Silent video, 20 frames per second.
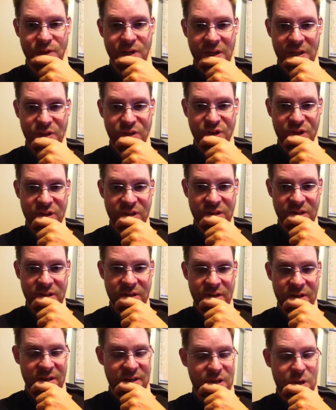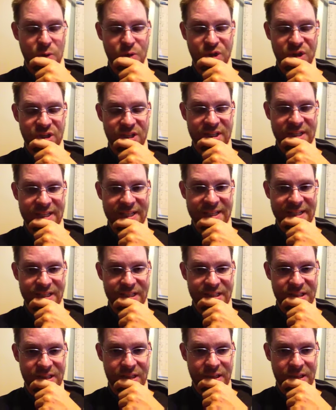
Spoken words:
judge, a coach to the test,